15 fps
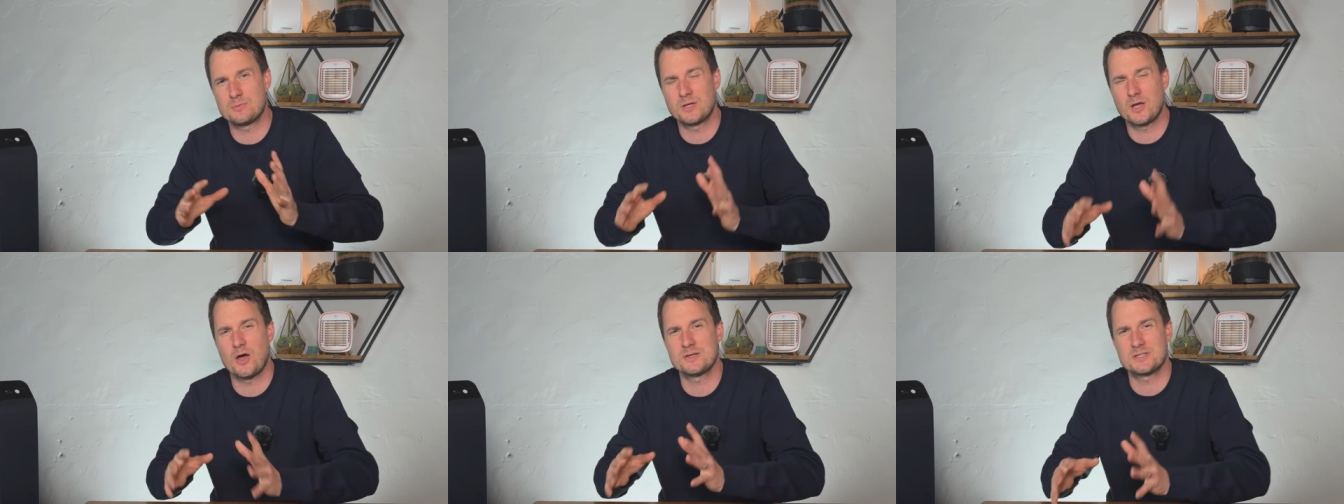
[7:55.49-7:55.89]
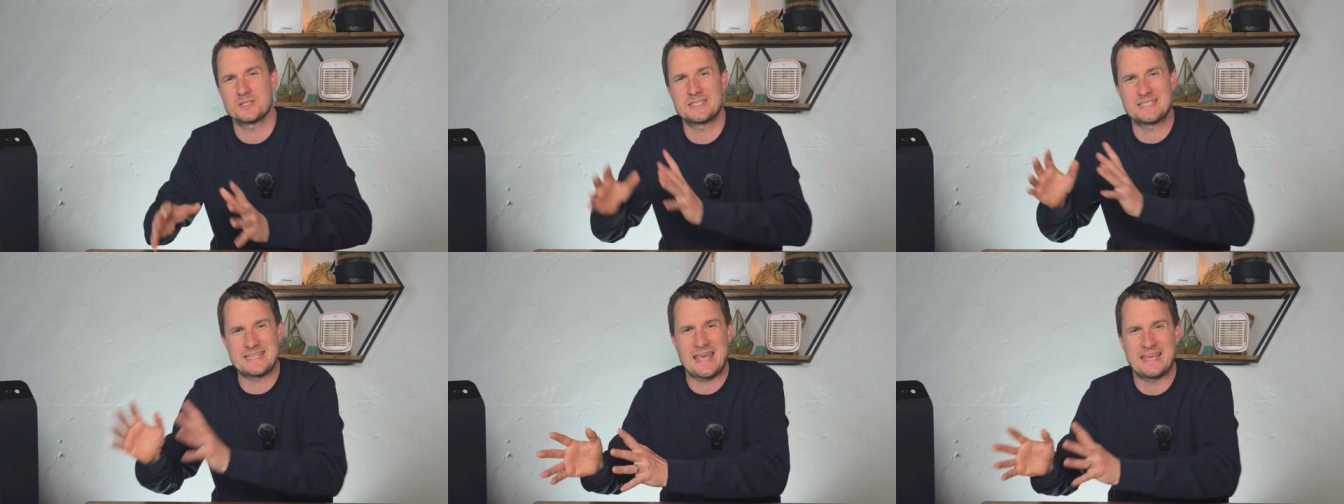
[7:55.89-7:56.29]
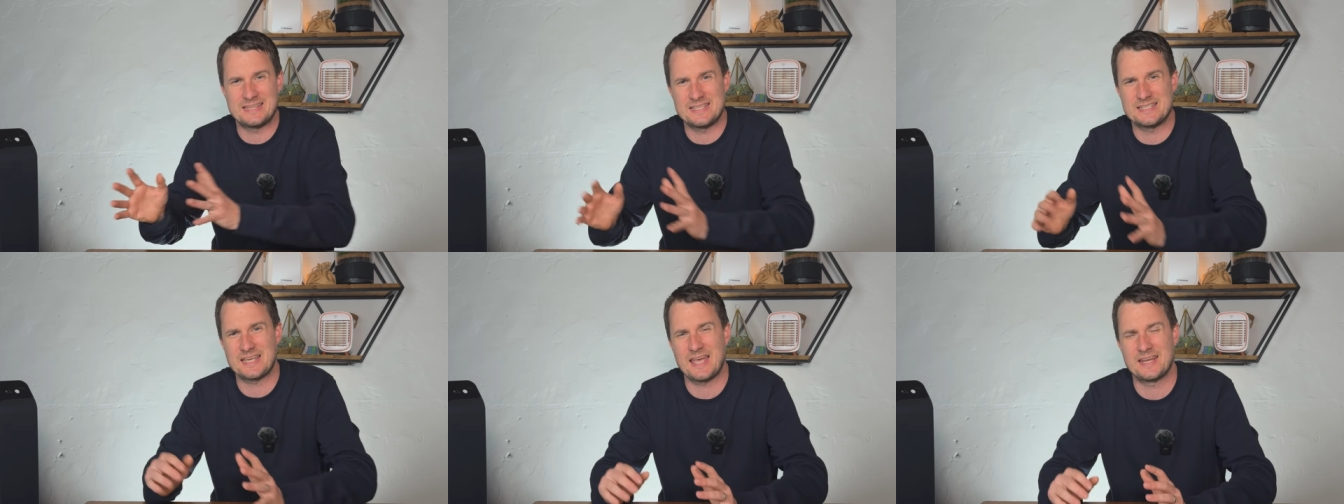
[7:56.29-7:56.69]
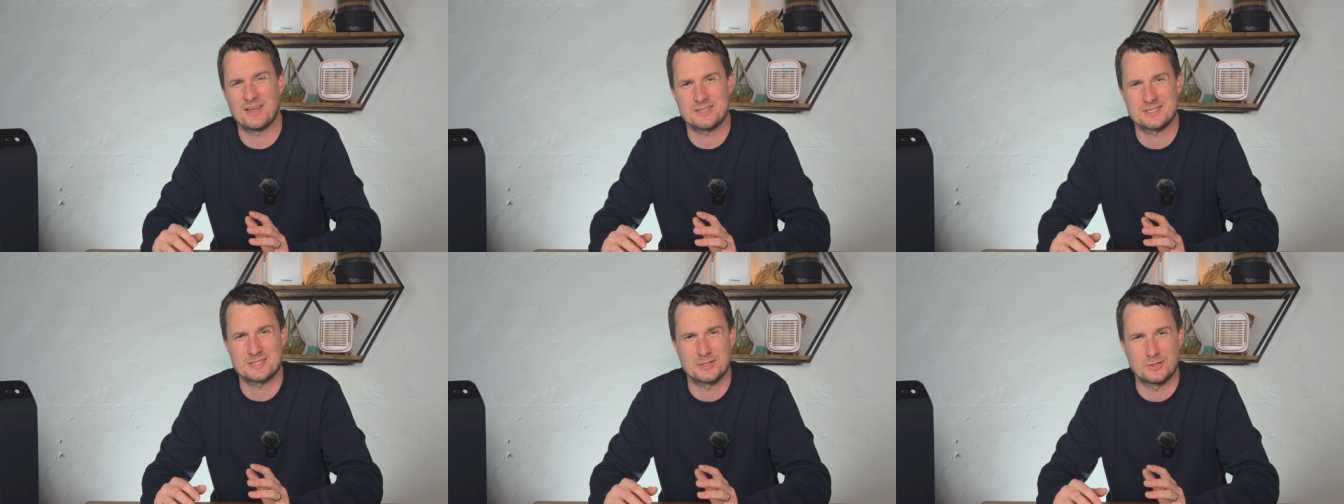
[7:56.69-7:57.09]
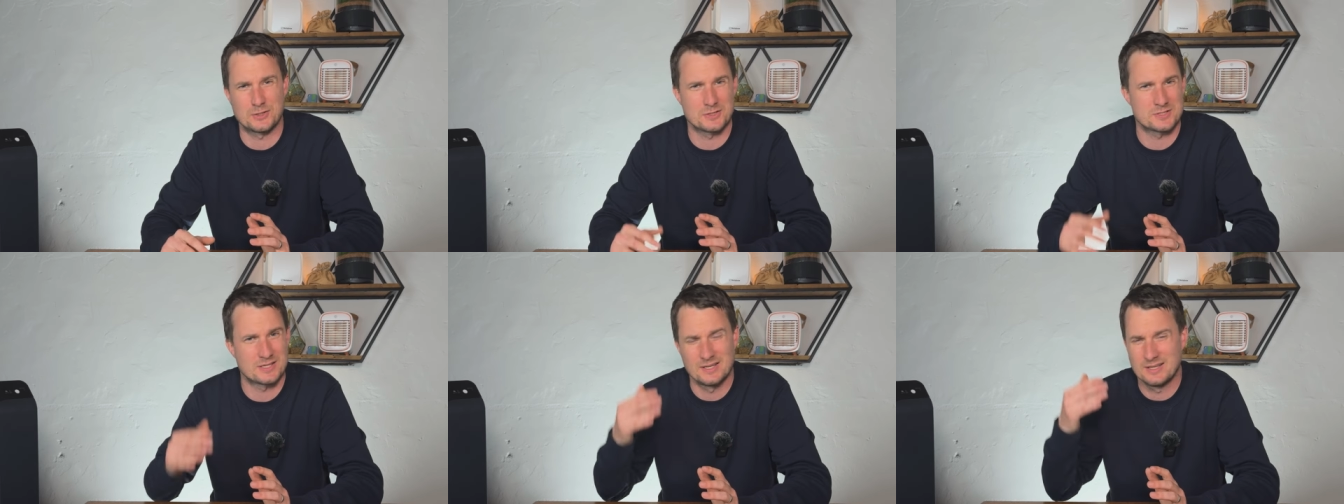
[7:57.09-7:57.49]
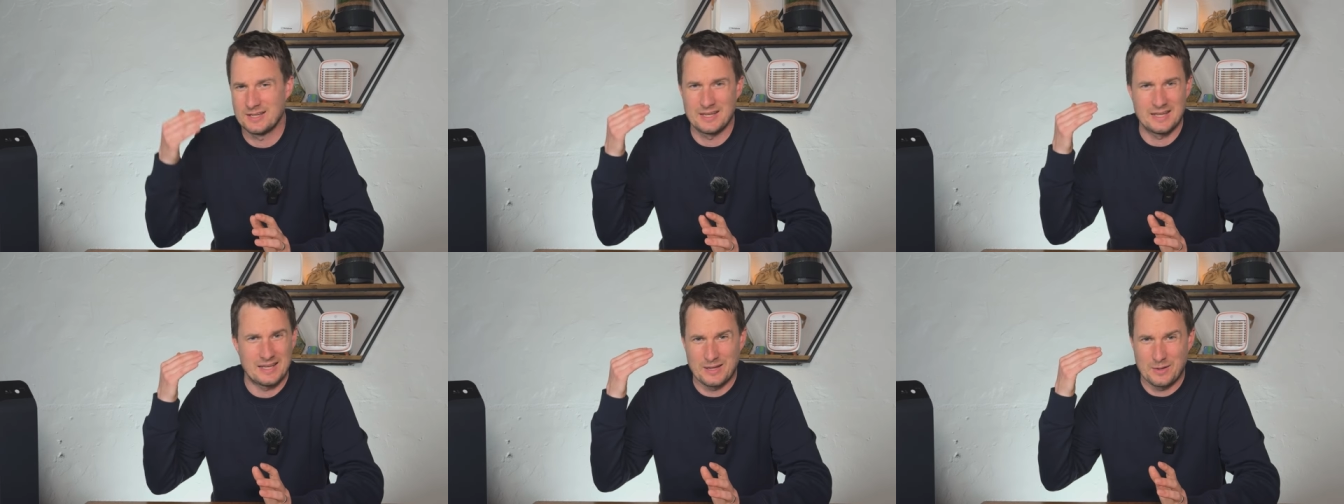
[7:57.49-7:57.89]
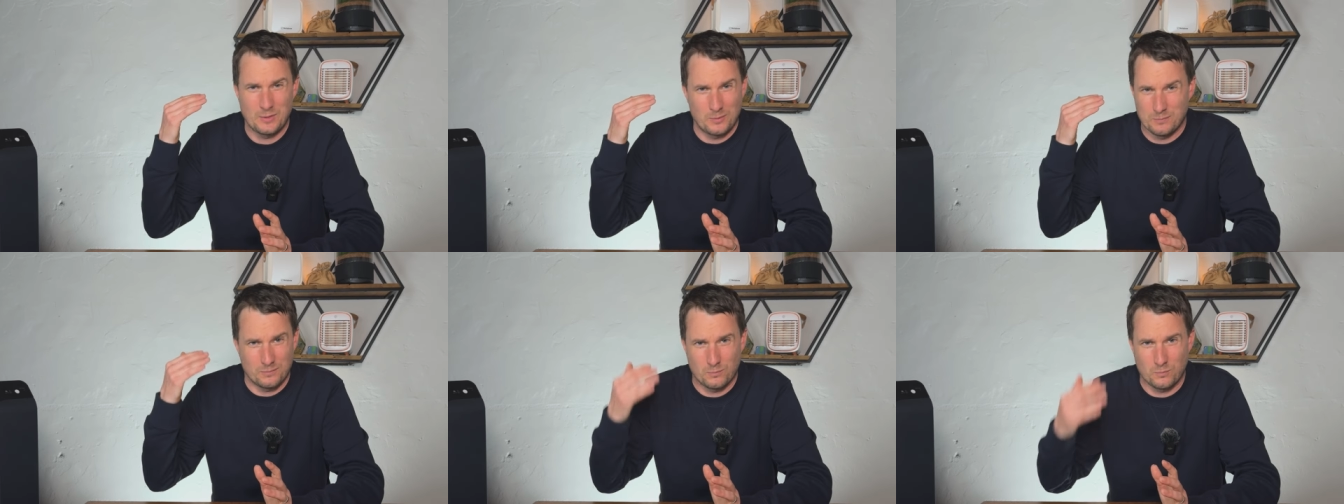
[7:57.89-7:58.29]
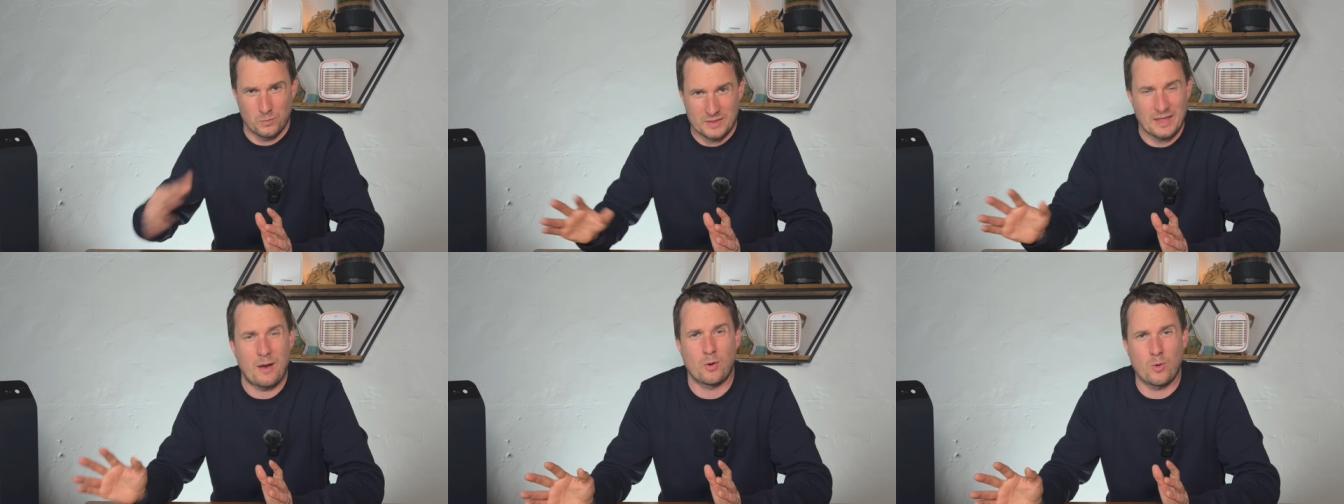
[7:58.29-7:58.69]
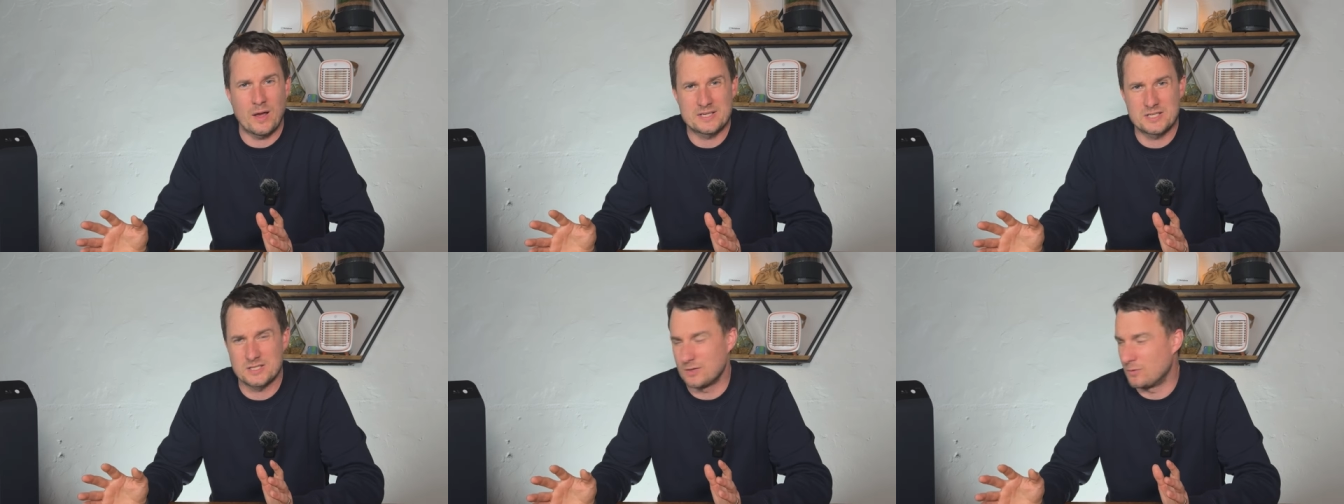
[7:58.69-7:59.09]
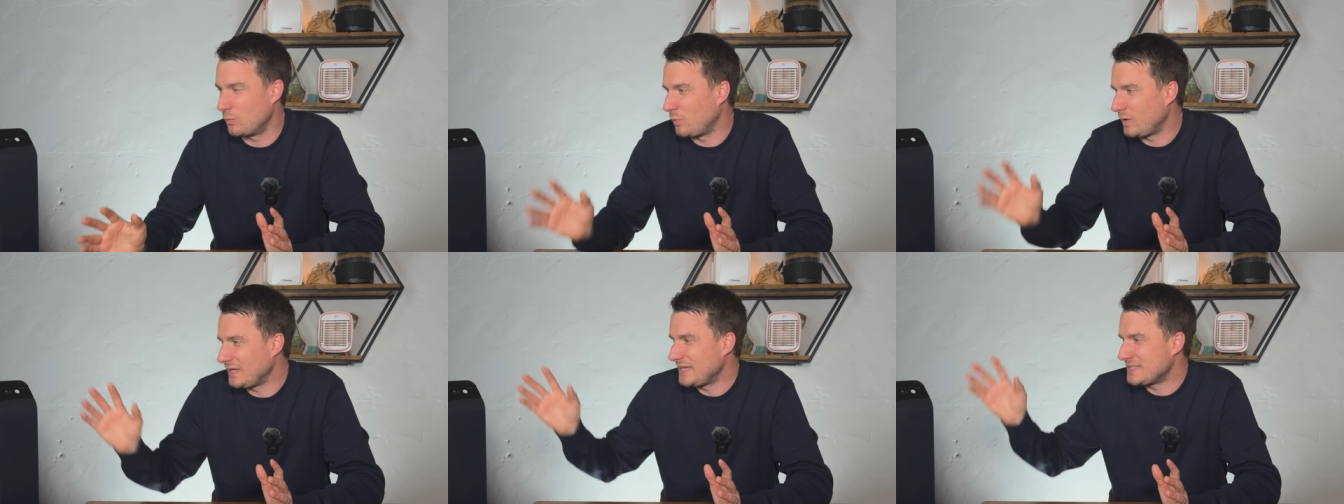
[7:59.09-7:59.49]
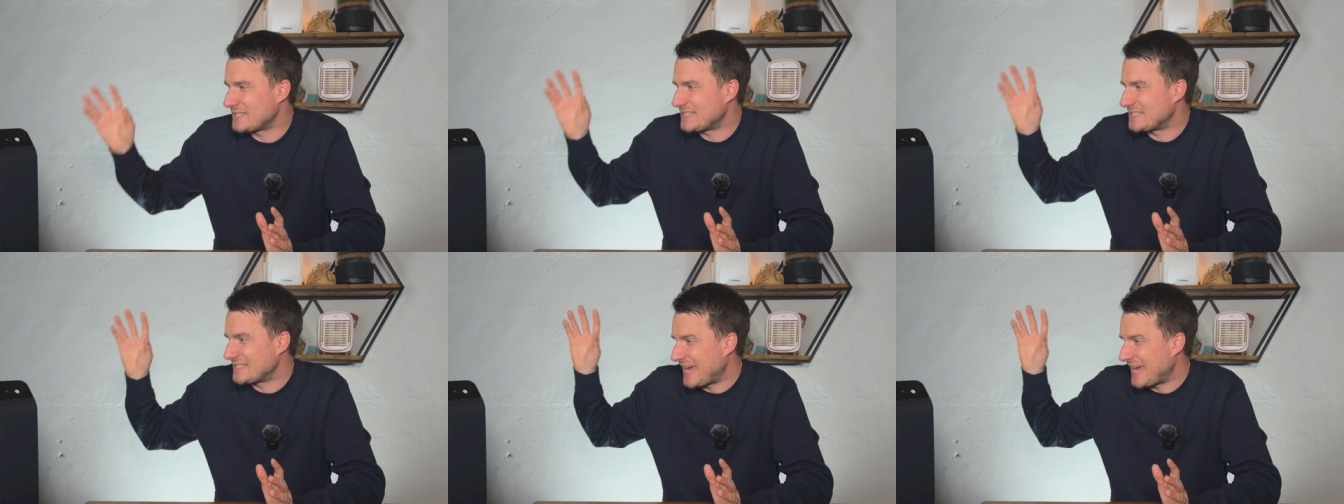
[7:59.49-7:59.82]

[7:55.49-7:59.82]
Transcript: we can't just take these CADR scores without question. We need to